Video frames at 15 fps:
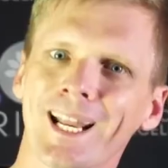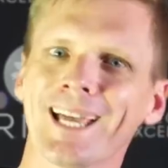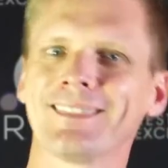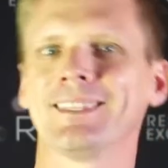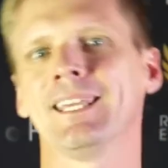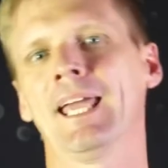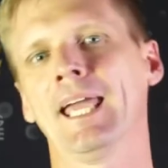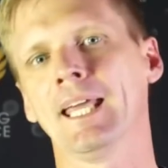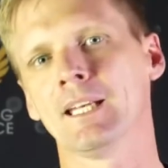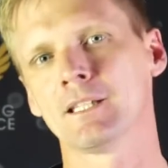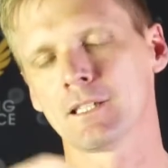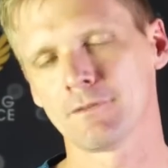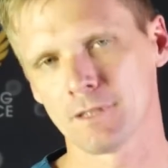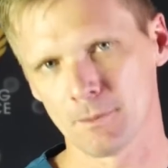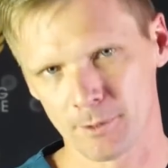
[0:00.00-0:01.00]
at the end
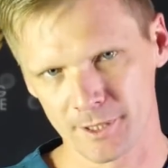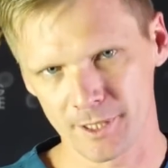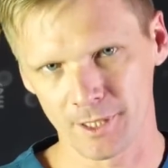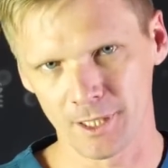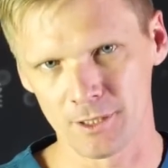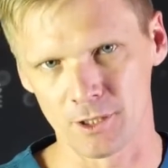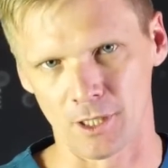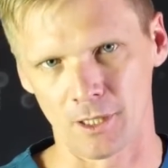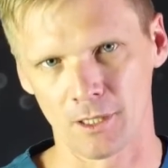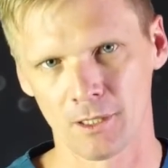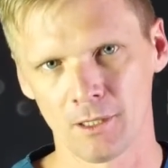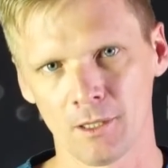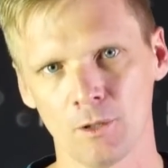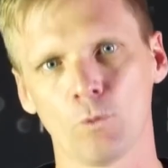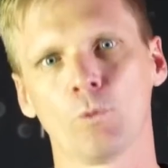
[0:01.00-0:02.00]
of the procedure
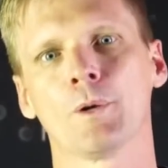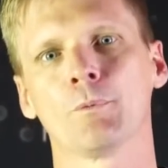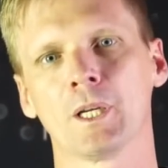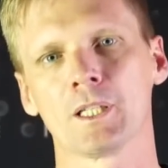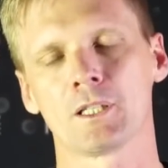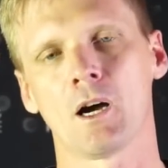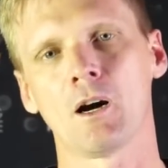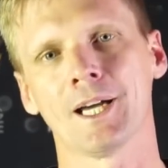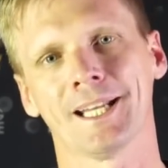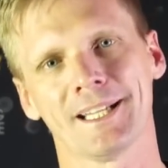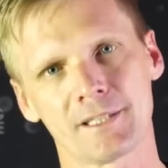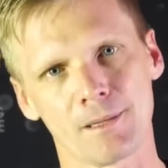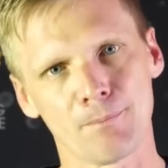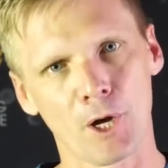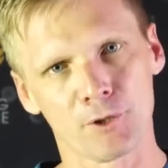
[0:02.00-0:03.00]
when we're tired.
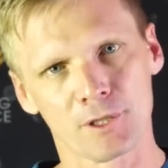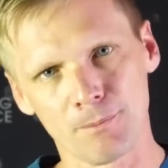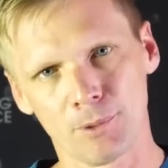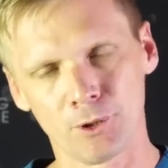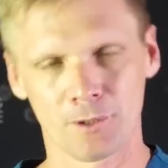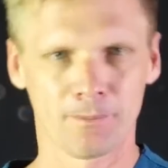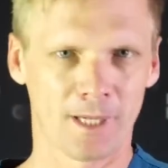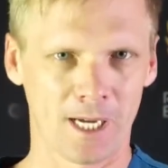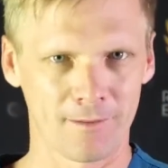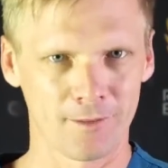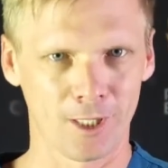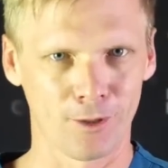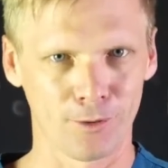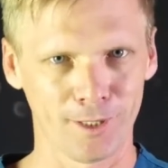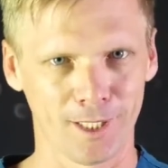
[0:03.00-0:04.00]
It's the most important part of the
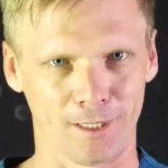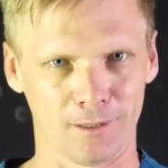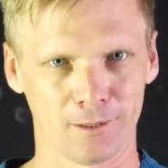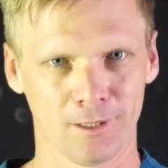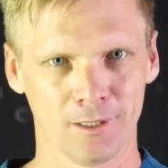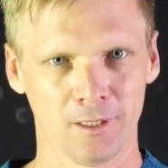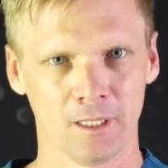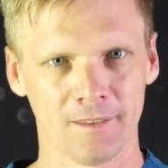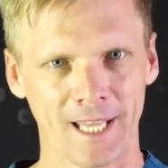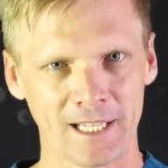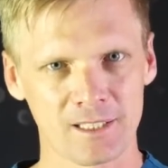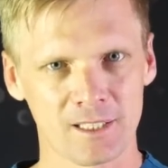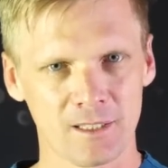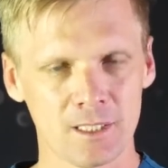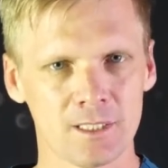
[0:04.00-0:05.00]
whole thing.
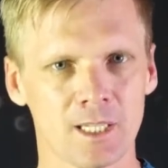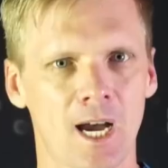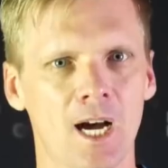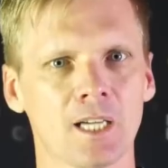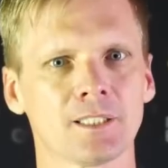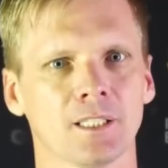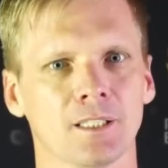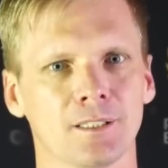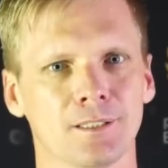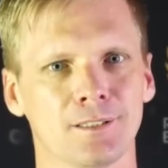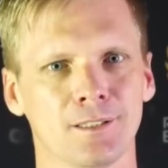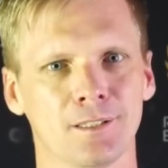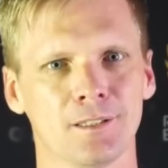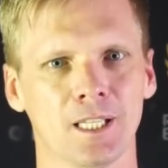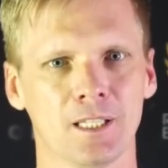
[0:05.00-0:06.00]
That's the data
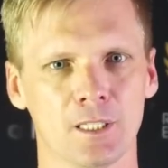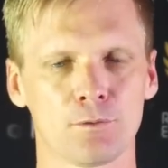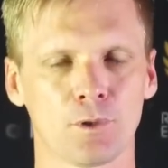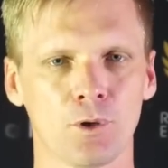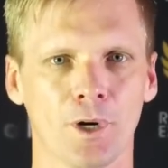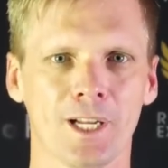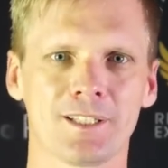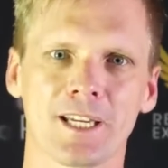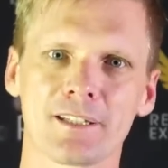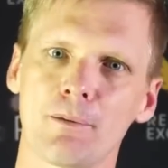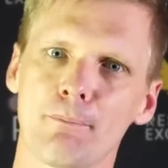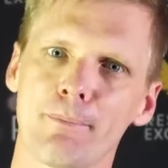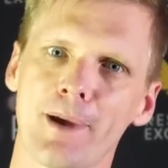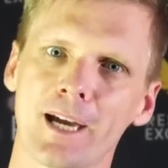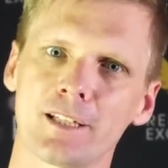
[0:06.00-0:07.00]
that gets recorded. It
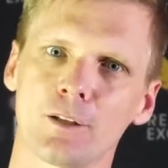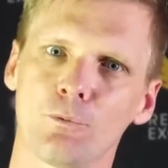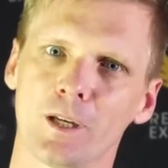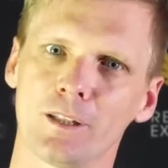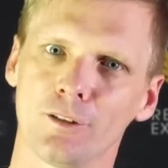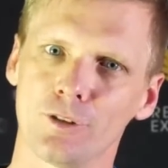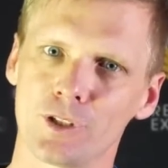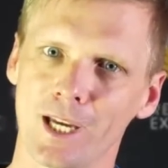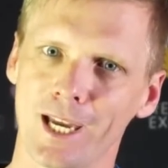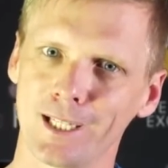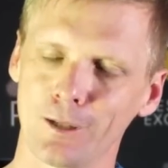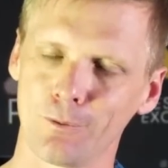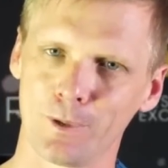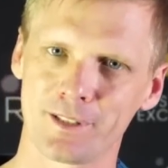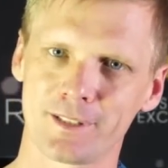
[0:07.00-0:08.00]
doesn't matter whether you take
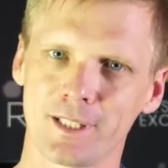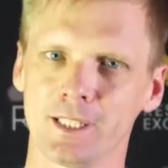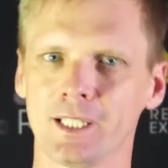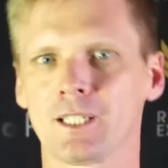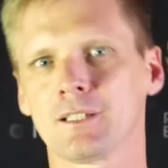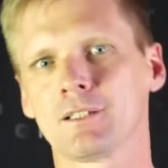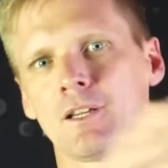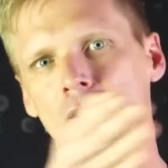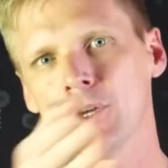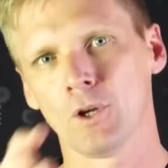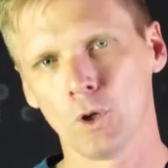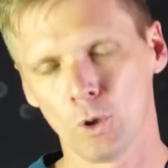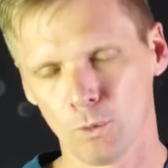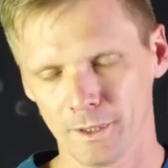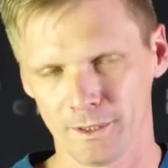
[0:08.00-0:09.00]
it with silicone
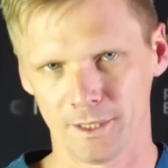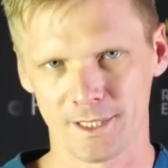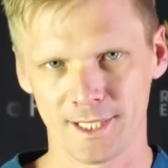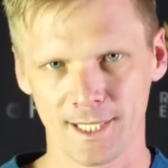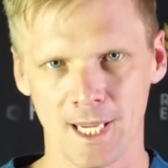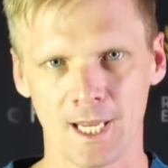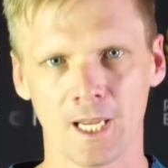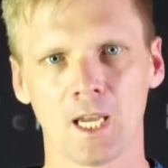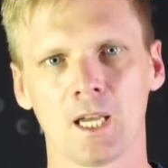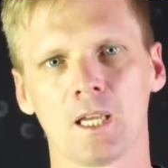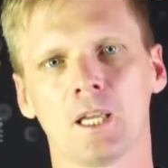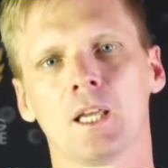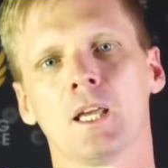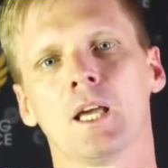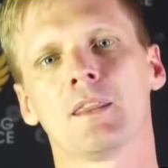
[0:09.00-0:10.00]
or with a scanner.
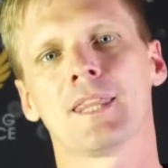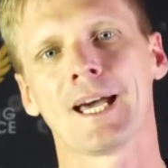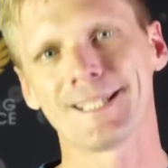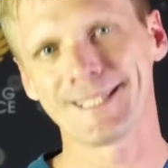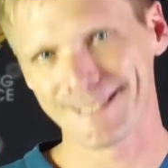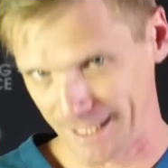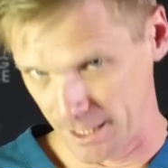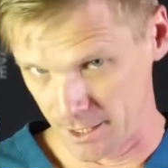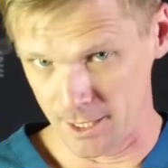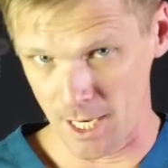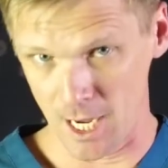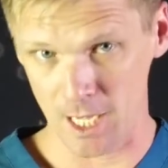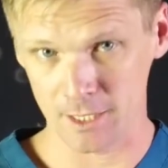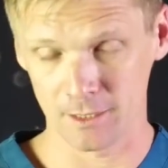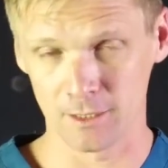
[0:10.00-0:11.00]
That is the
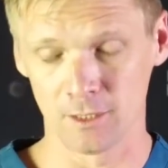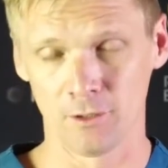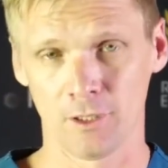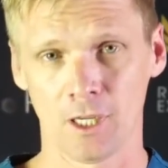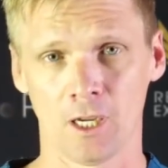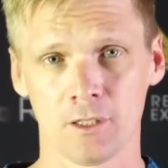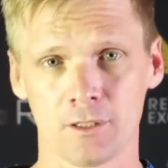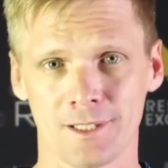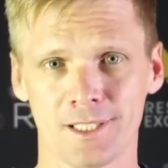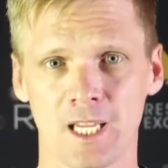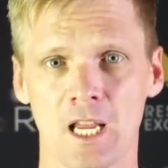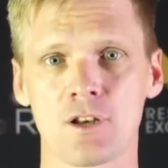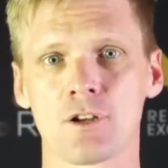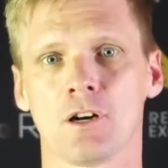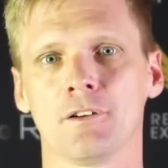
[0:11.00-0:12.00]
data that you're going to
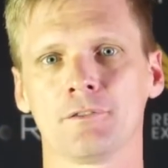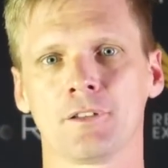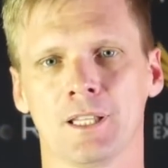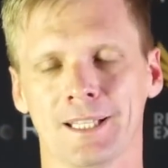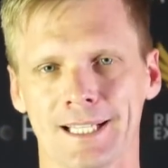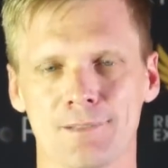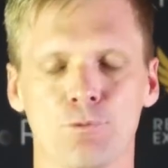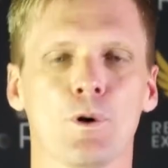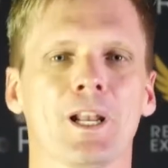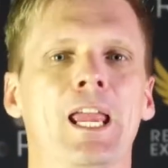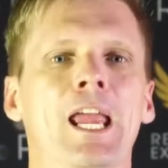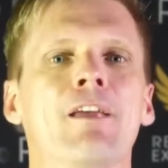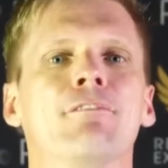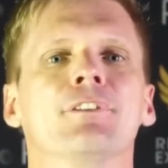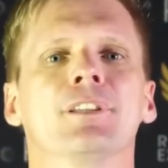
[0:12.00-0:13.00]
send off. That's what
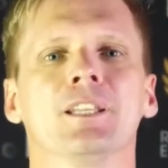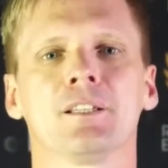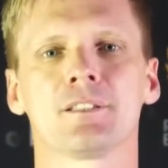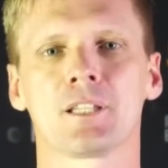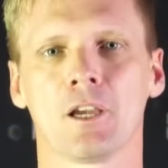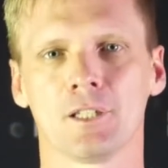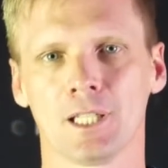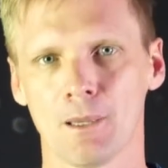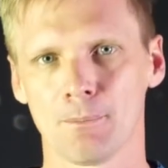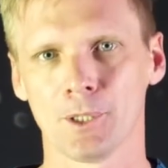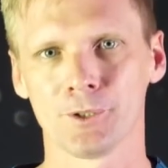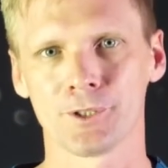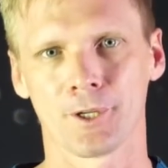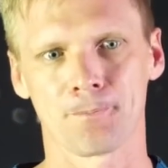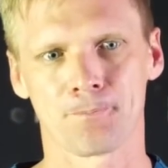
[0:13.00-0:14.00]
everything is going to get
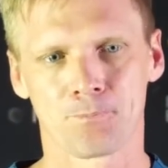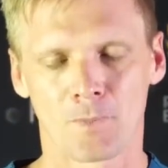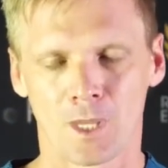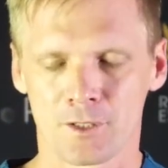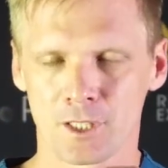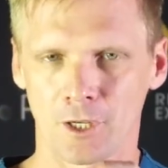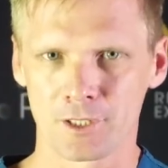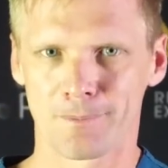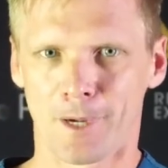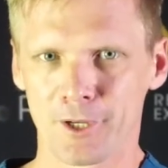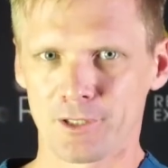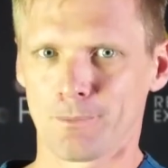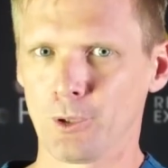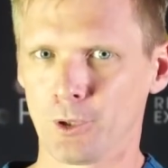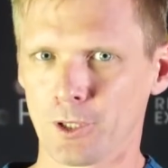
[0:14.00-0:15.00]
built on. So it's the
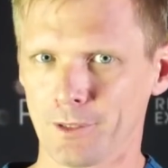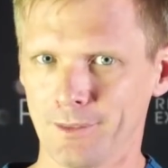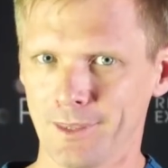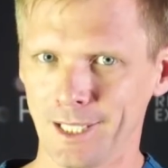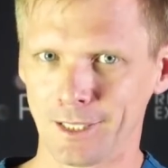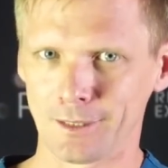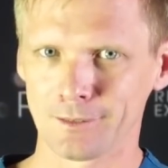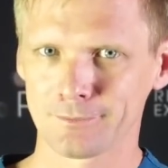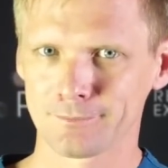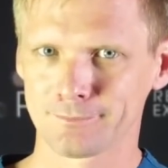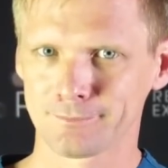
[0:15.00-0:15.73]
most important thing,